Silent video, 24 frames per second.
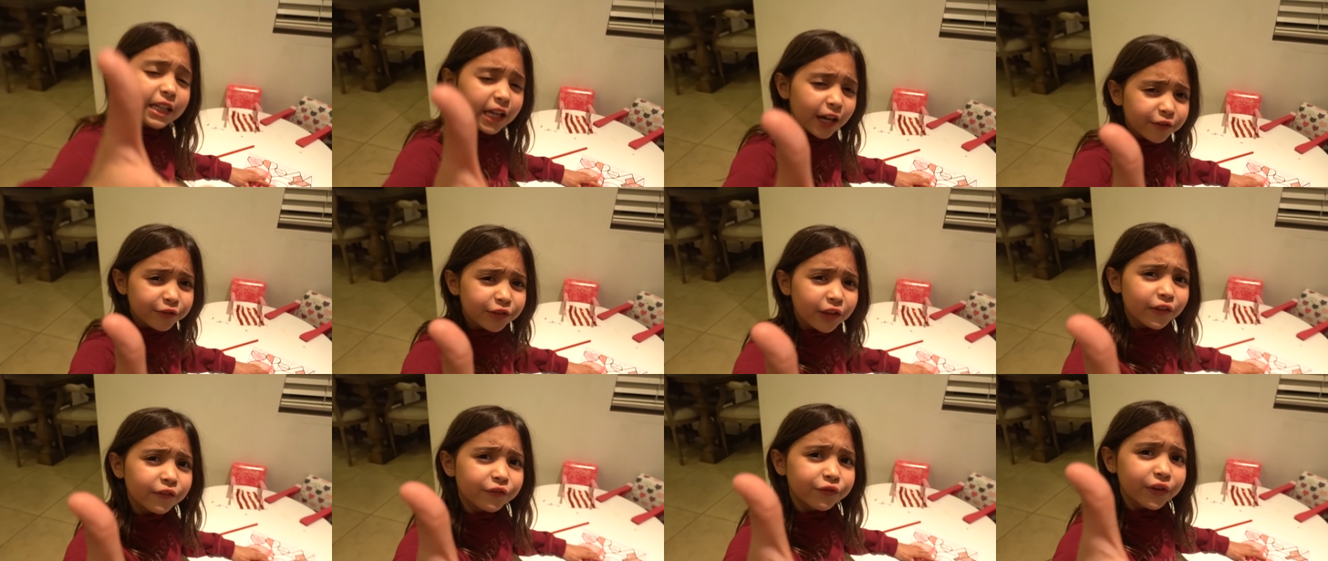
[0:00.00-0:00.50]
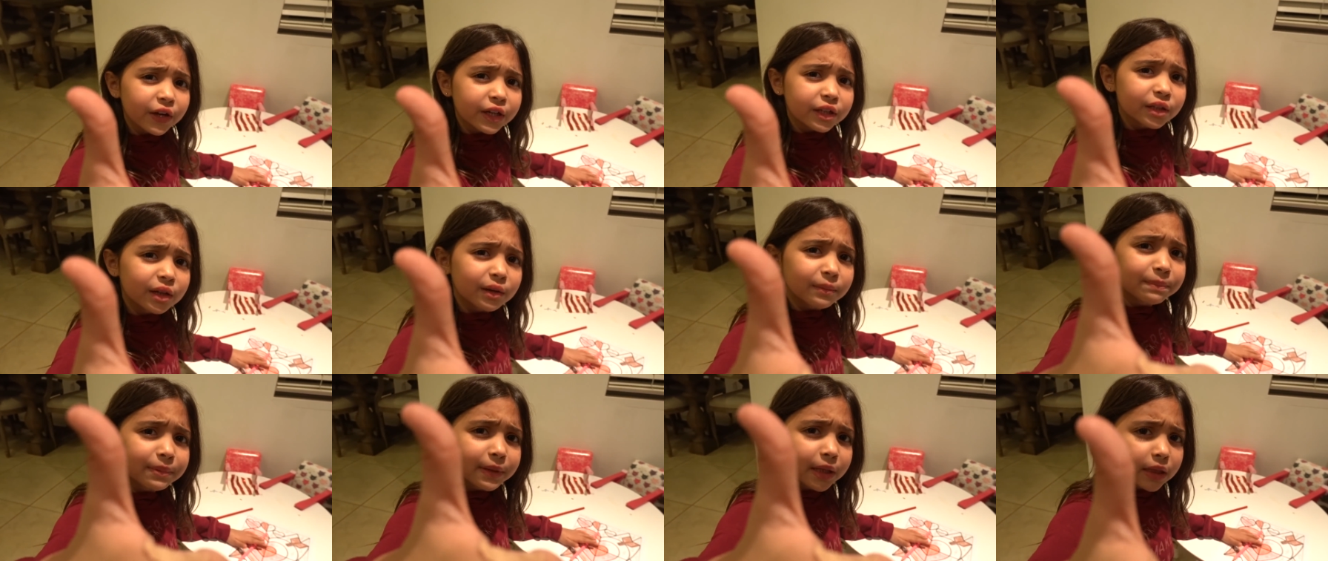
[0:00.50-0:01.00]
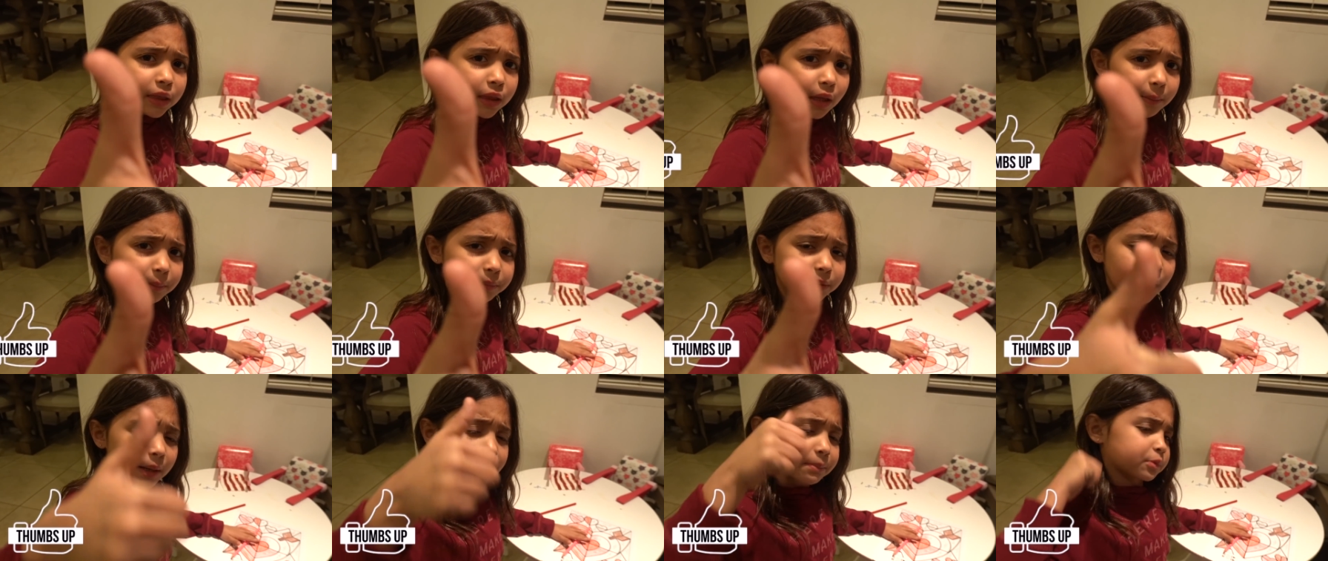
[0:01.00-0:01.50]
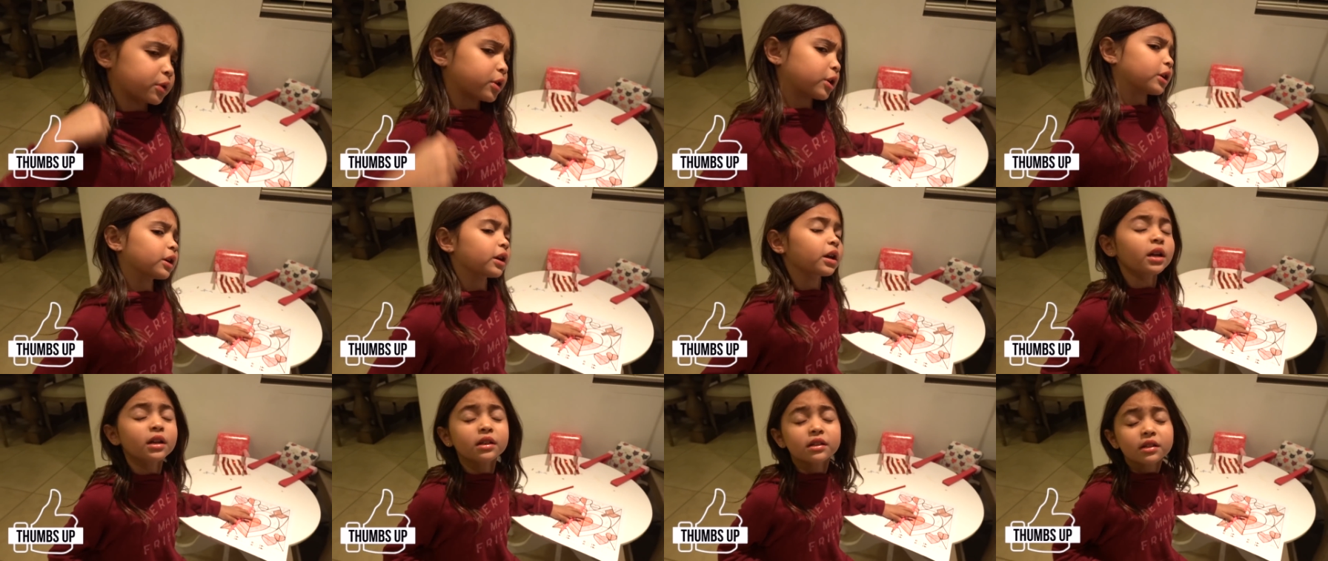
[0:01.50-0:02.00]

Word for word: Give this video a big thumbs up. Turn on